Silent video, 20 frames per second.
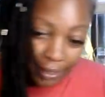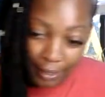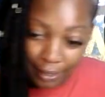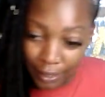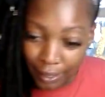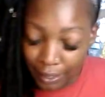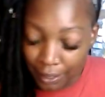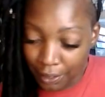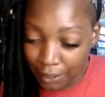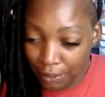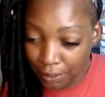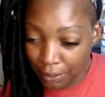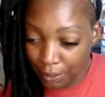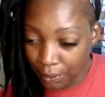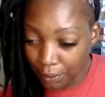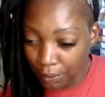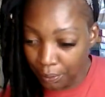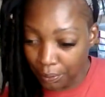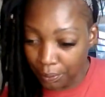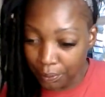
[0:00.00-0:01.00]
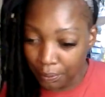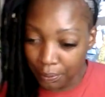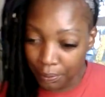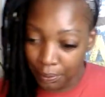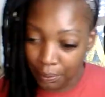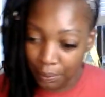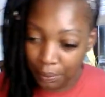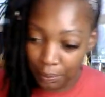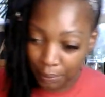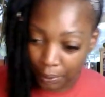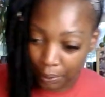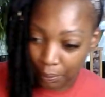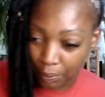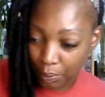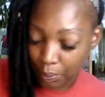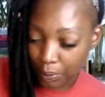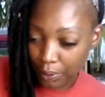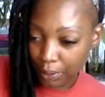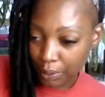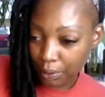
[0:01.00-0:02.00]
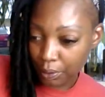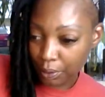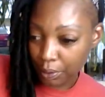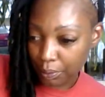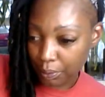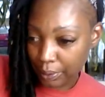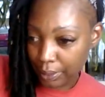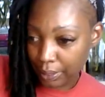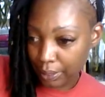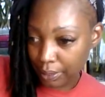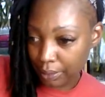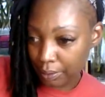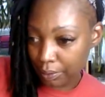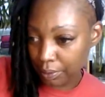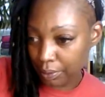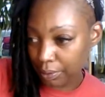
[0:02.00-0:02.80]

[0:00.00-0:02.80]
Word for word: Thank you. Where we want to go at it.